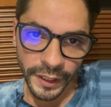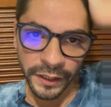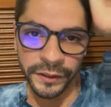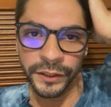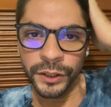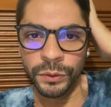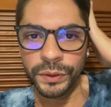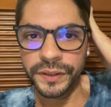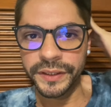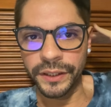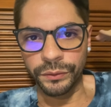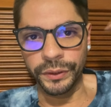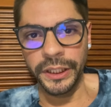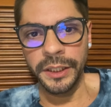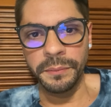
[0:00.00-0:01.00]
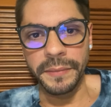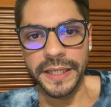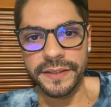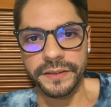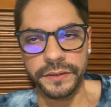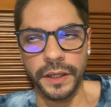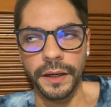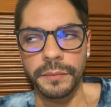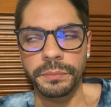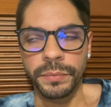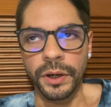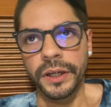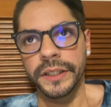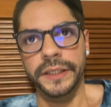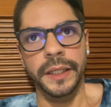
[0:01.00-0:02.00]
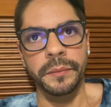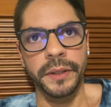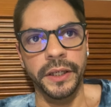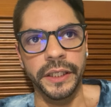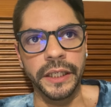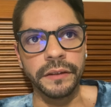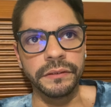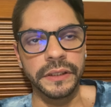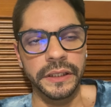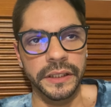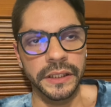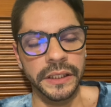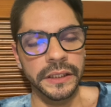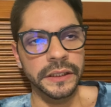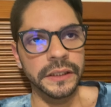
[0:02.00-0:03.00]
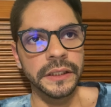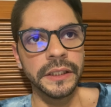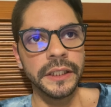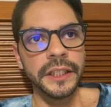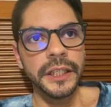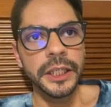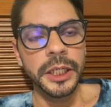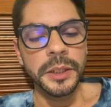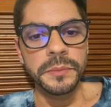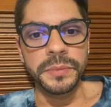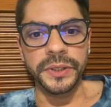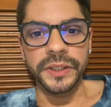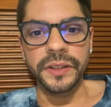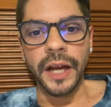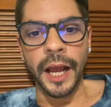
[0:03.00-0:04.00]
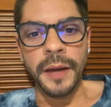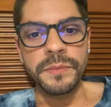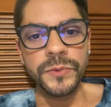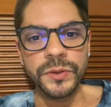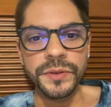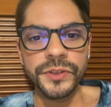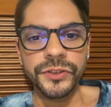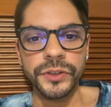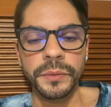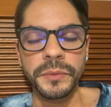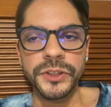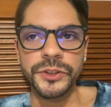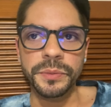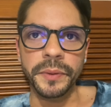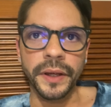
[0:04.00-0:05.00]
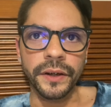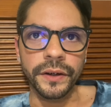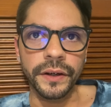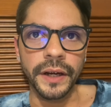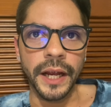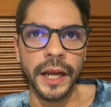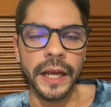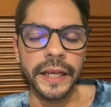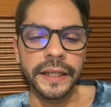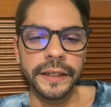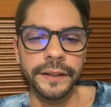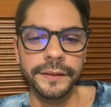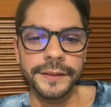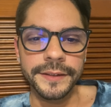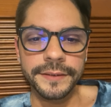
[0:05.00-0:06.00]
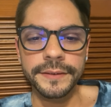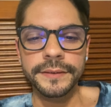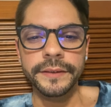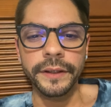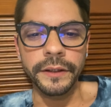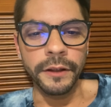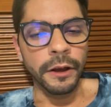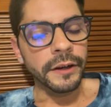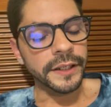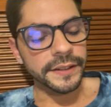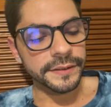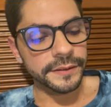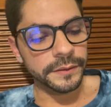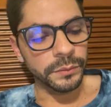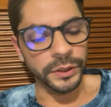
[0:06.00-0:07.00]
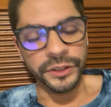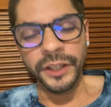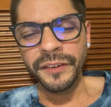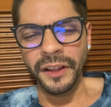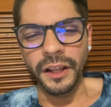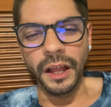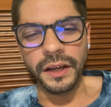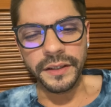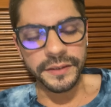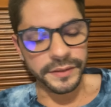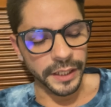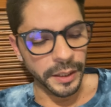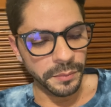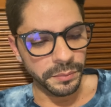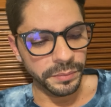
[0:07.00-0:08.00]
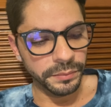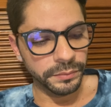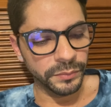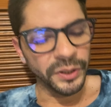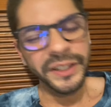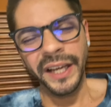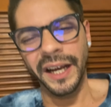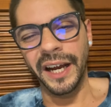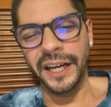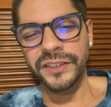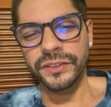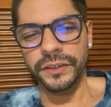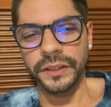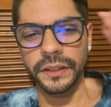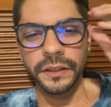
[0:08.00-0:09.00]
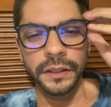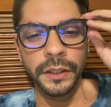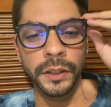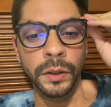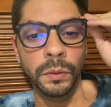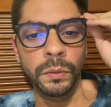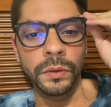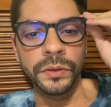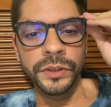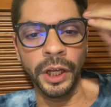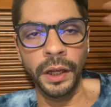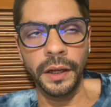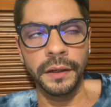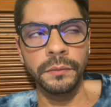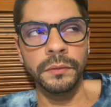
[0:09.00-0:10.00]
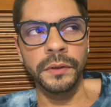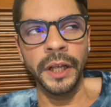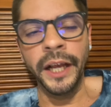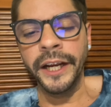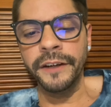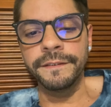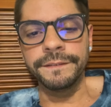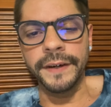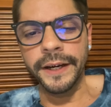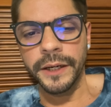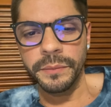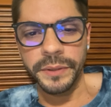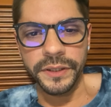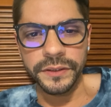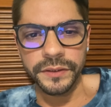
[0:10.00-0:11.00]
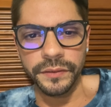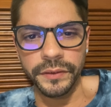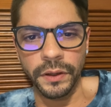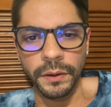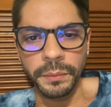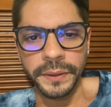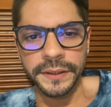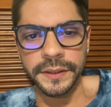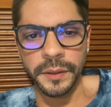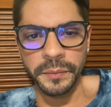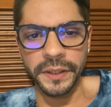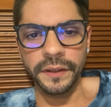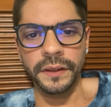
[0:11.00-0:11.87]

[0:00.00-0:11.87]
what the really messed up part about everything. But I'm doing so much better. This is the longest, well, not the longest time, well, yeah, actually not, well, I got fired because of the whole pandemic